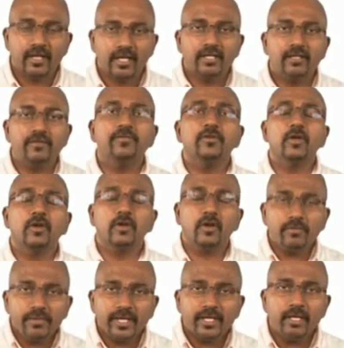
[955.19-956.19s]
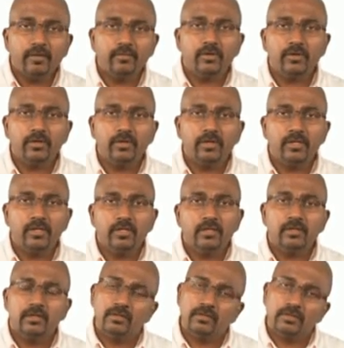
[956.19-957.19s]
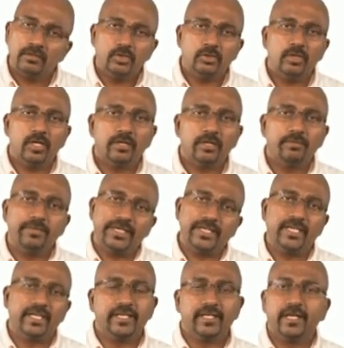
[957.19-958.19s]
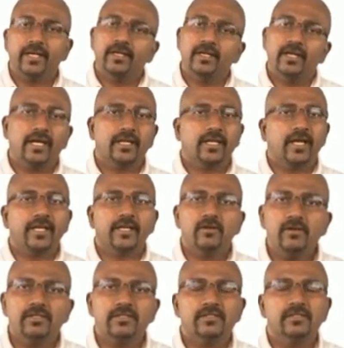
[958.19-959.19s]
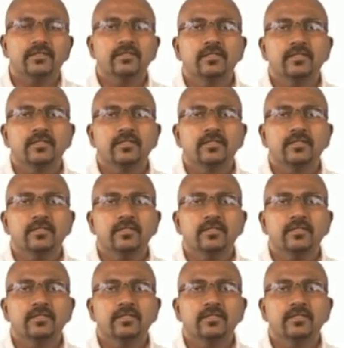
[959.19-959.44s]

And if you are not making more, you are making it at high cost.